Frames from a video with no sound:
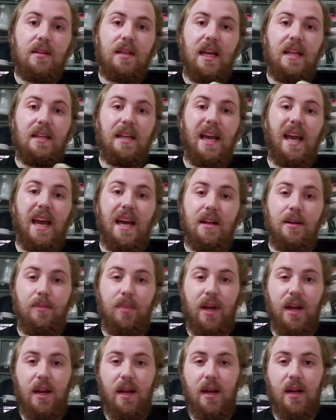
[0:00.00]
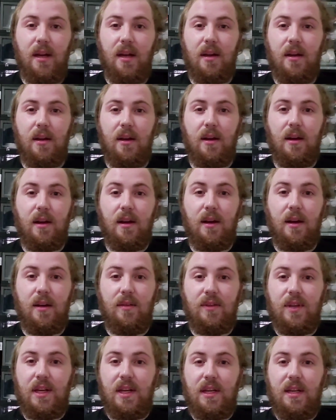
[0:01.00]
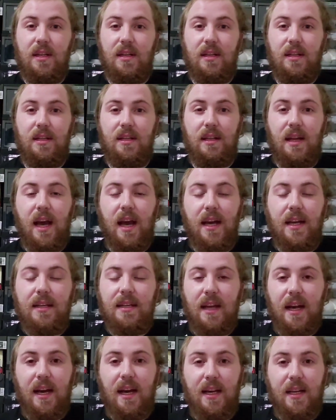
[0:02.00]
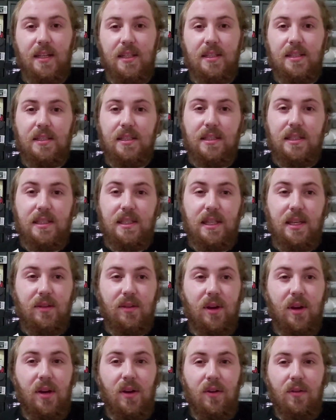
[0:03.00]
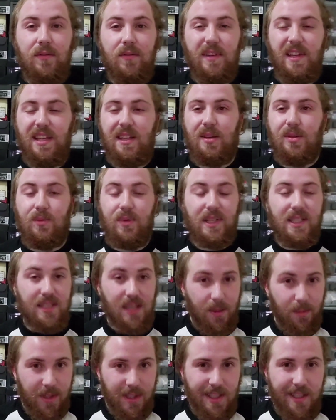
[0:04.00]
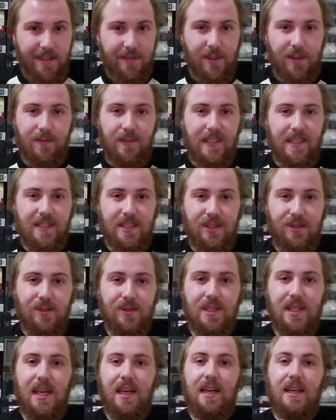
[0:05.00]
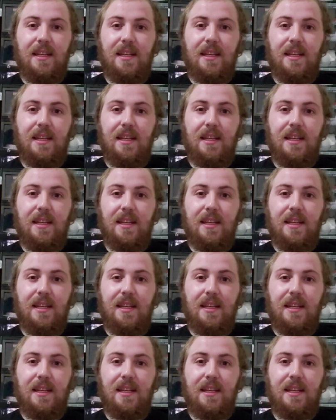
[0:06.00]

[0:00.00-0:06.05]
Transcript: Then they had a pair of 990 V3s, I believe, or V2s,